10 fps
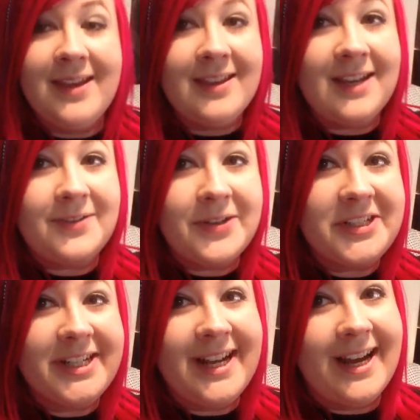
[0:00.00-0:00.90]
thank you for
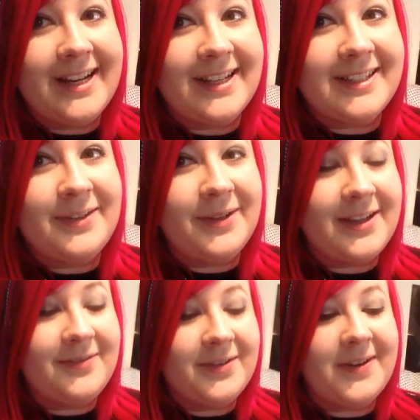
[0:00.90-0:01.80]
watching, and I'll see you all
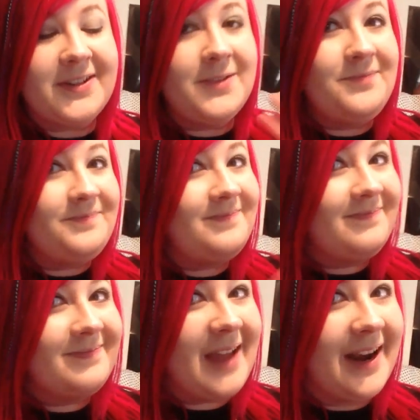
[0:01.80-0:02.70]
again very, very soon.
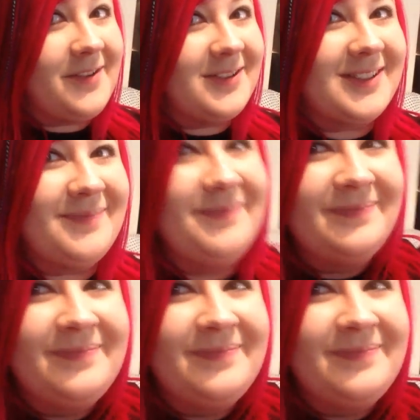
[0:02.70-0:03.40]
Adios!